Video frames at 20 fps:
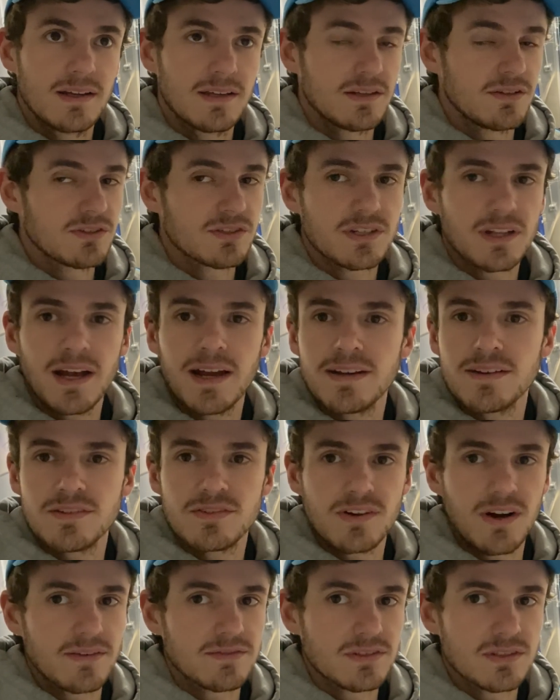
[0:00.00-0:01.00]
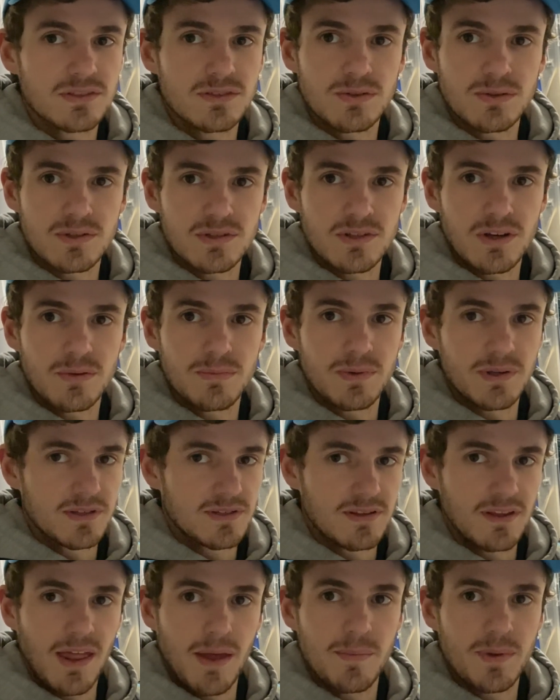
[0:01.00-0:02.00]
Usually I just drive with the doors open,
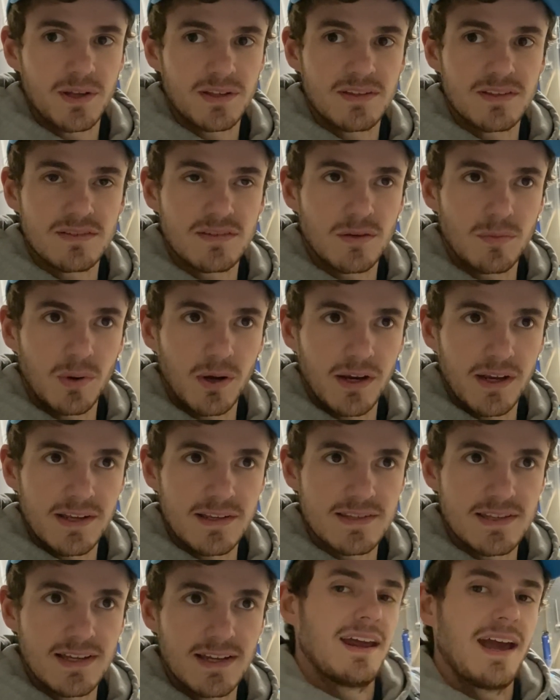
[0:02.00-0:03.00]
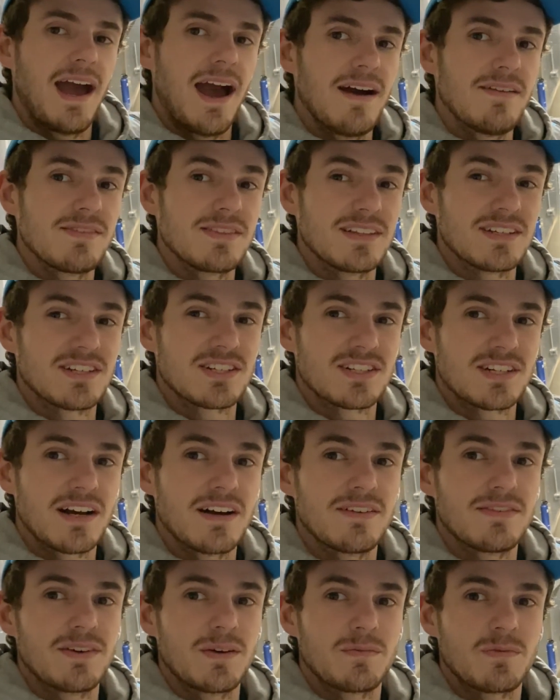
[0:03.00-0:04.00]
so that makes it super easy. Having the
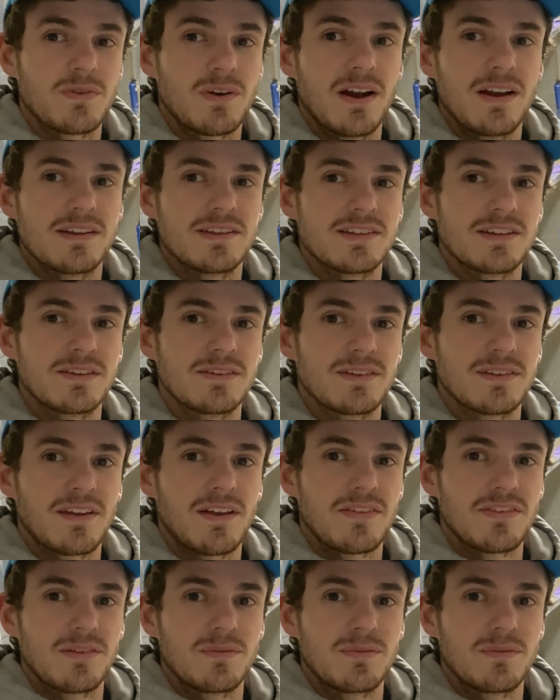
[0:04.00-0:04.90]
shelf up front too is also